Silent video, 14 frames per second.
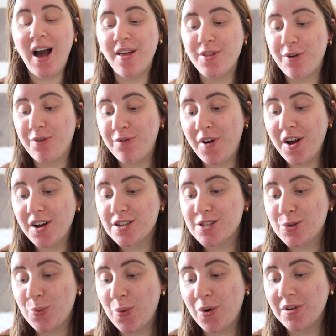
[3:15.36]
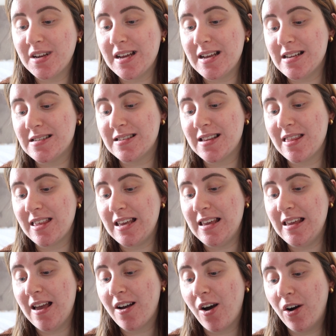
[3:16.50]
And the first one is
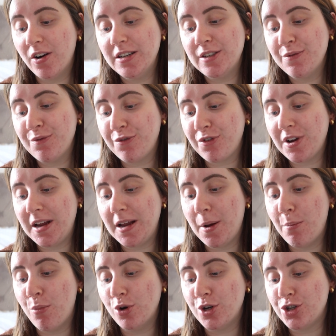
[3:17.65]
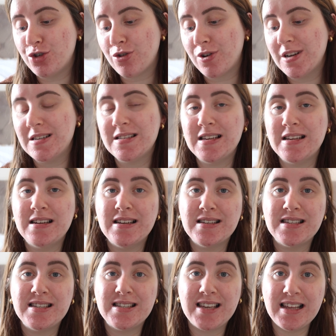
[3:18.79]
the Kind and Free Moisturizing
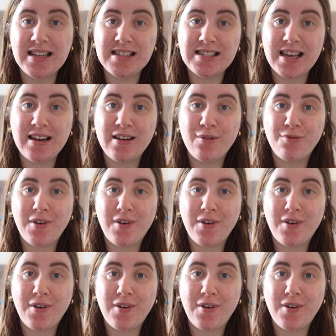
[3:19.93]
Skin Tint